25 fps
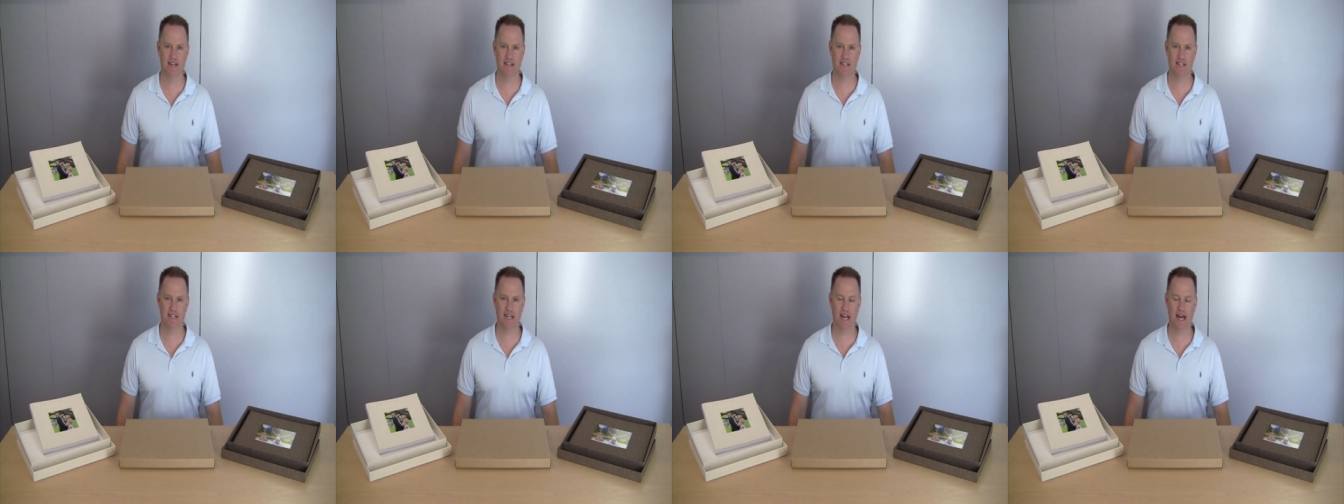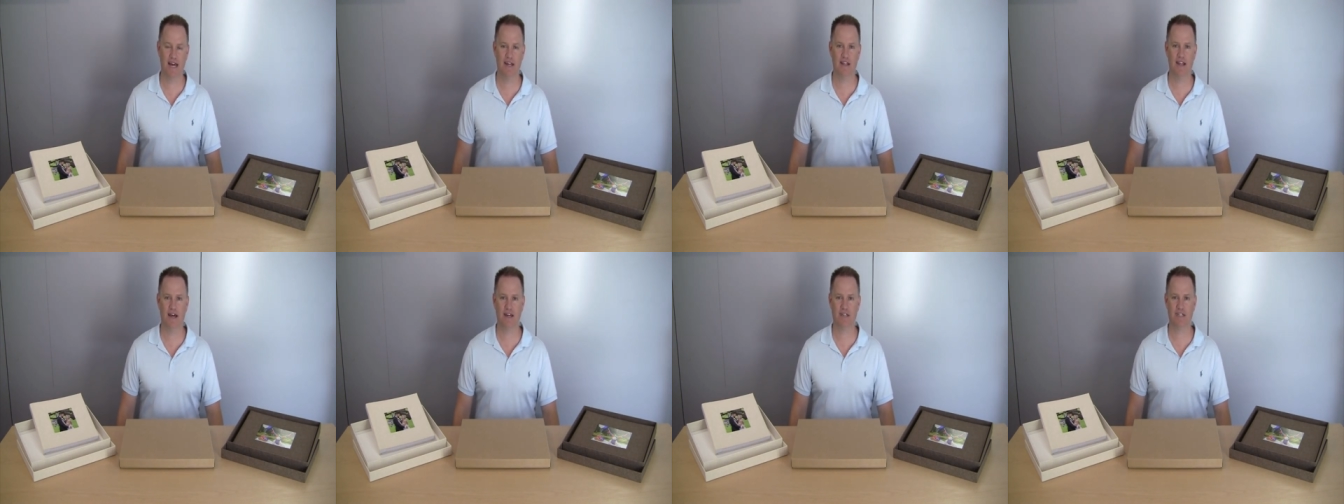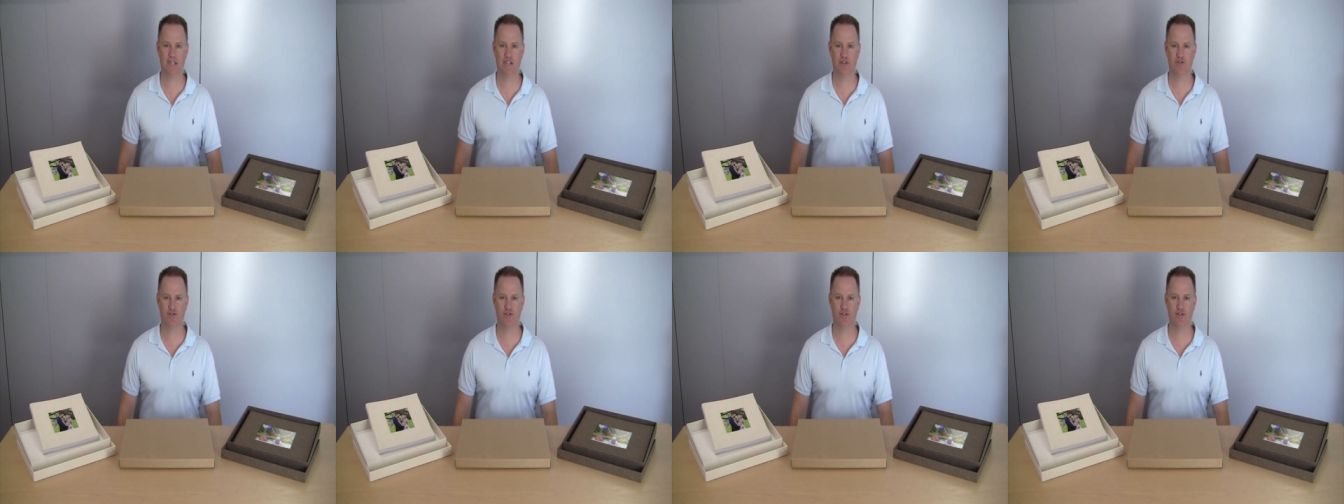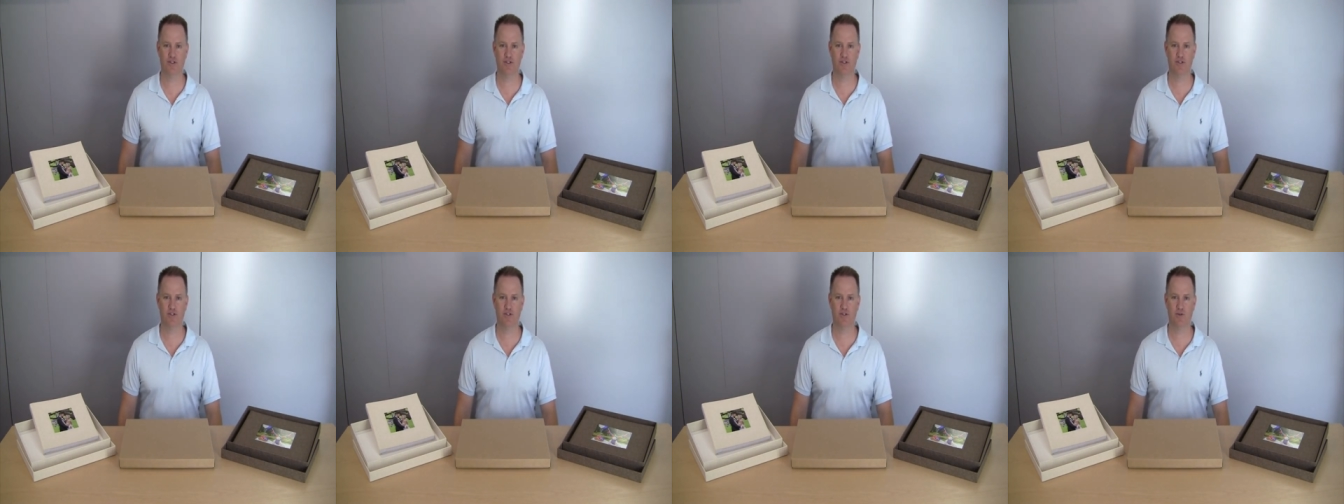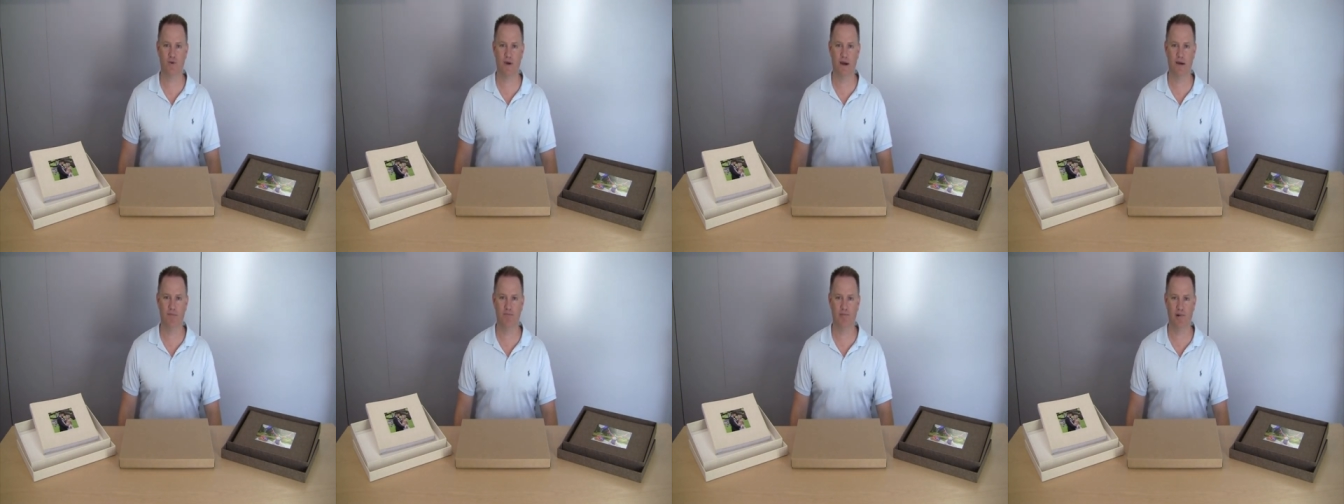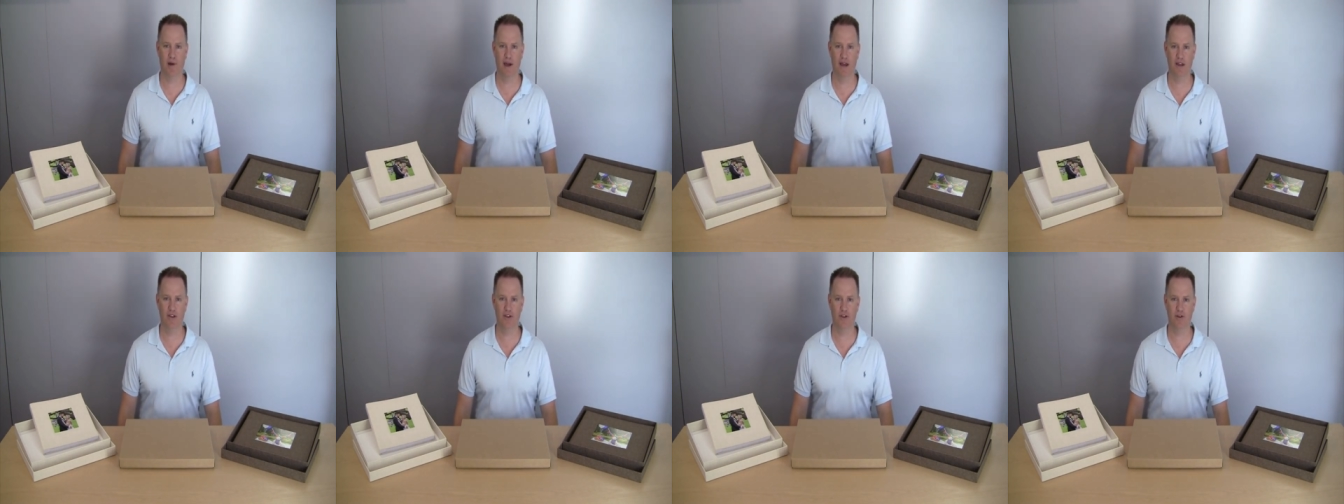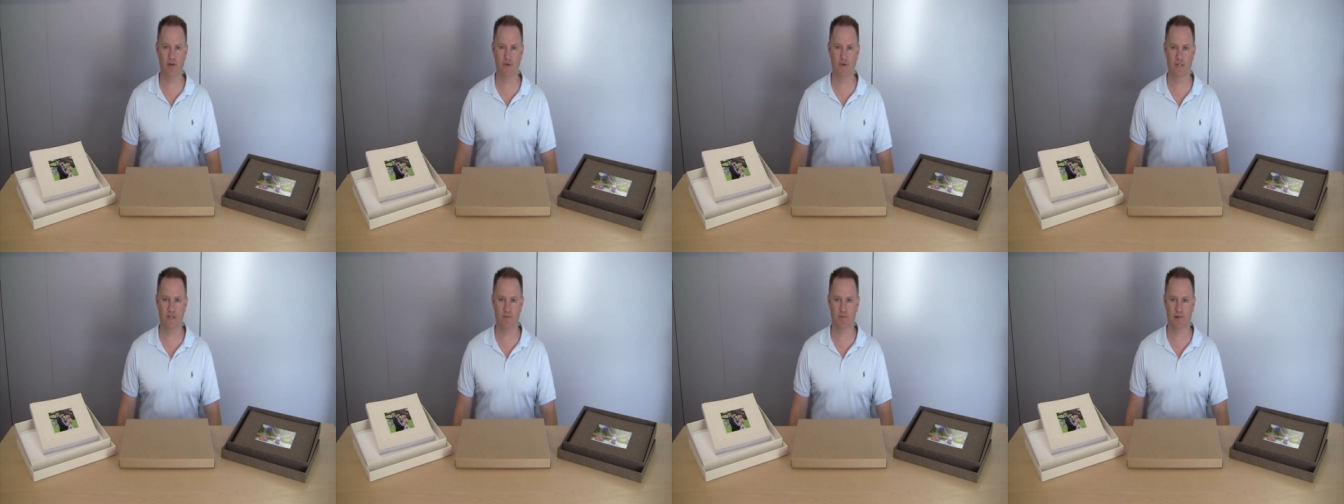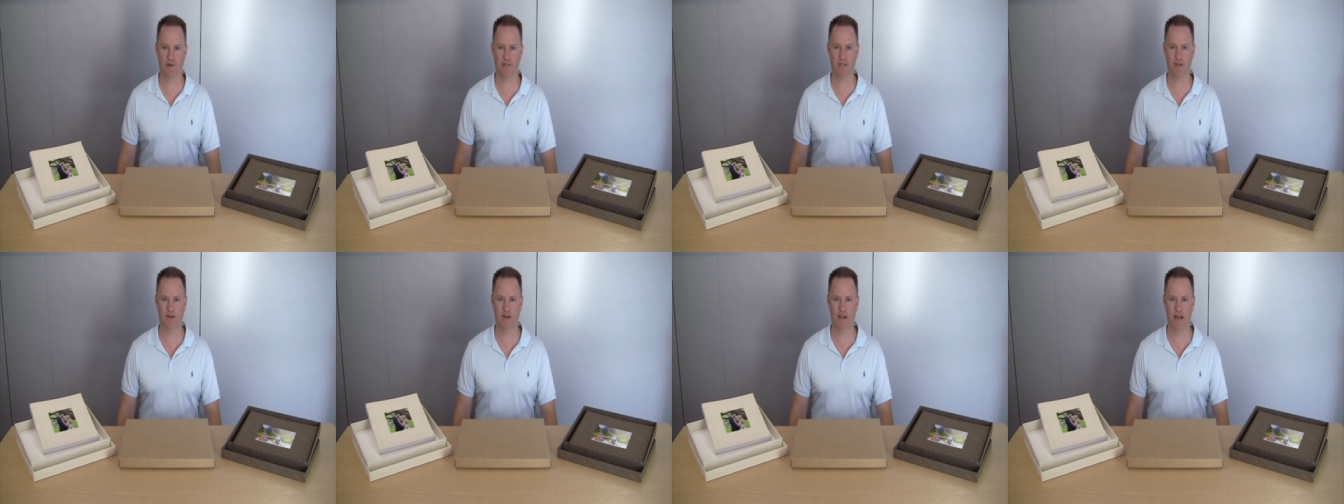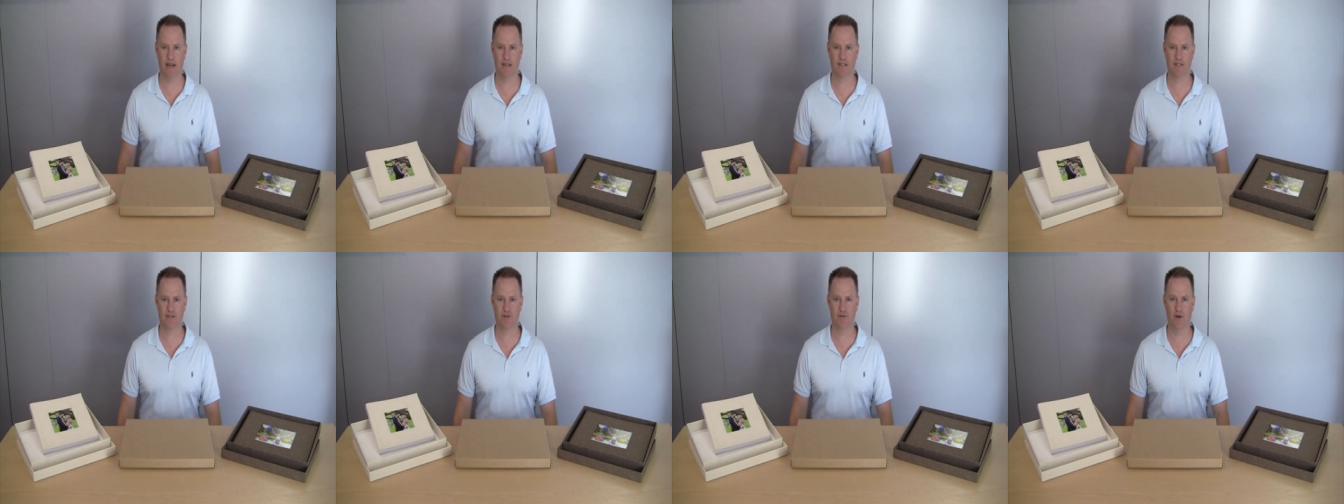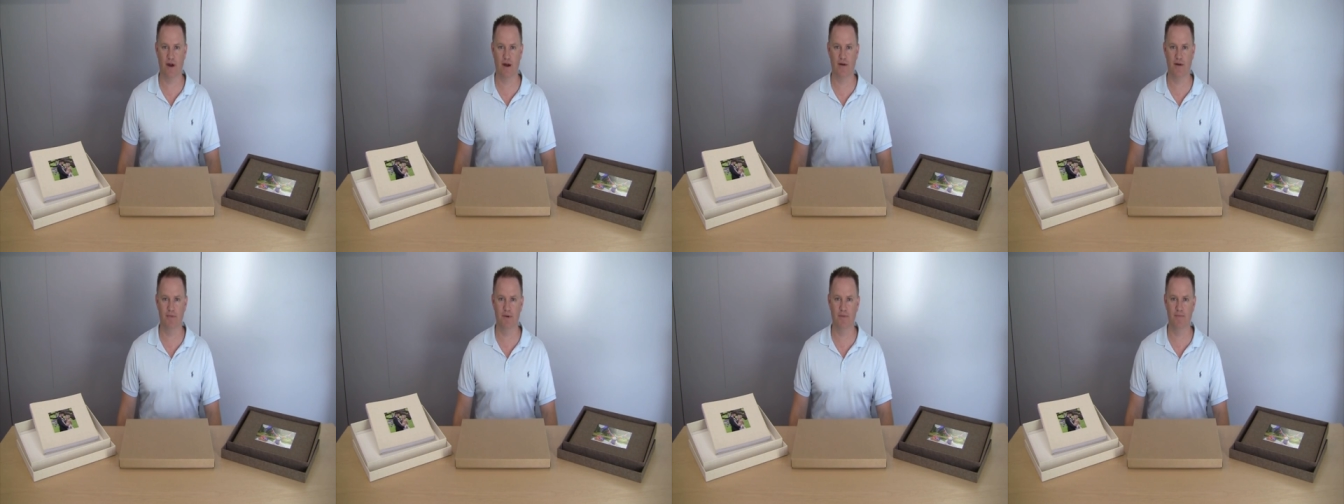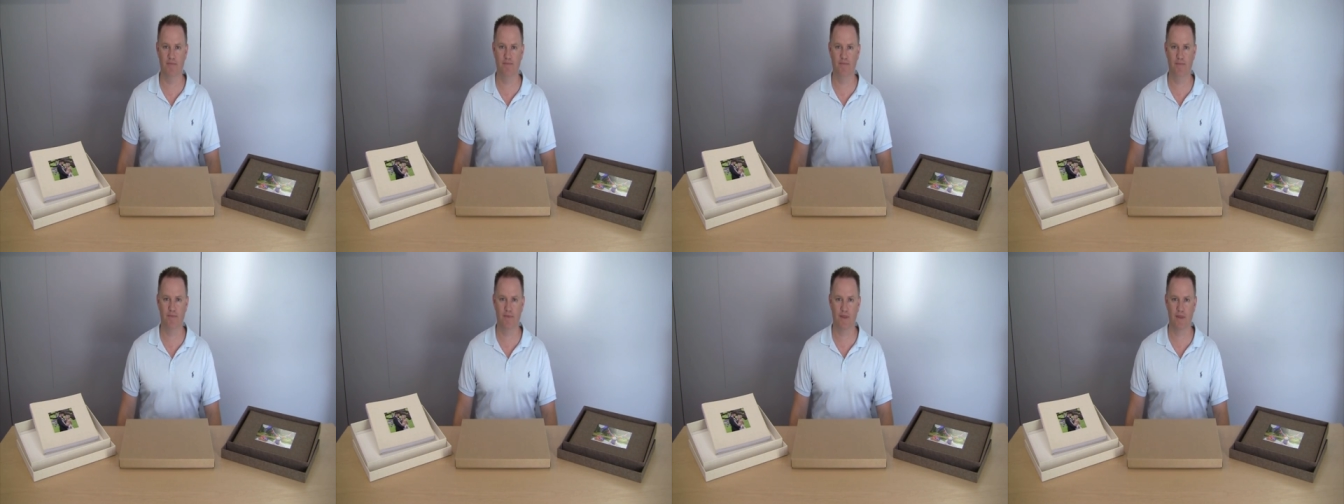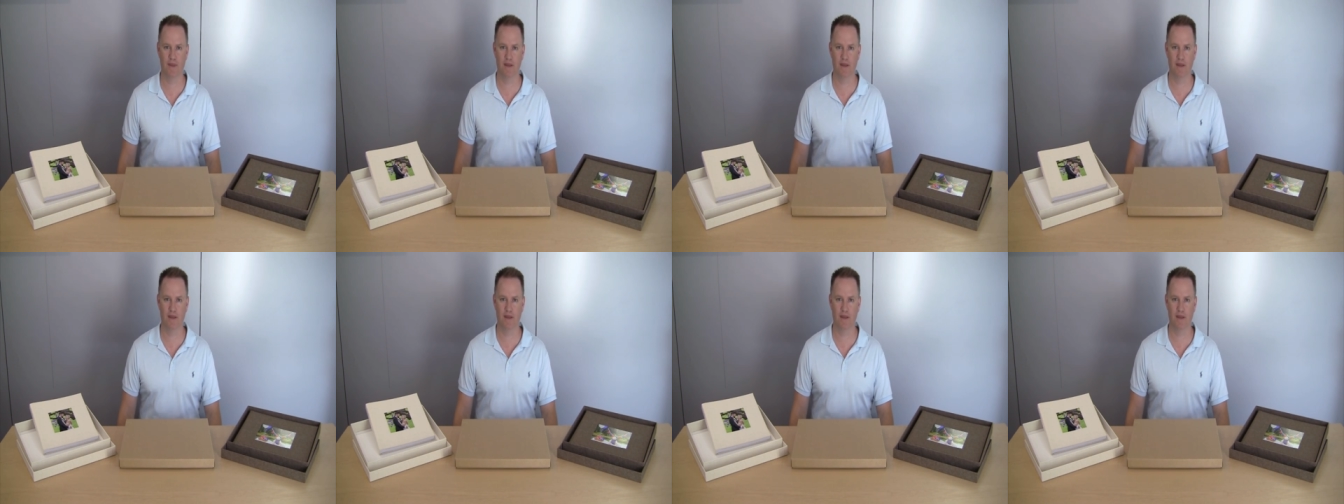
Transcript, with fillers: Today I'd like to introduce you to our brand new Espresso Lustre album.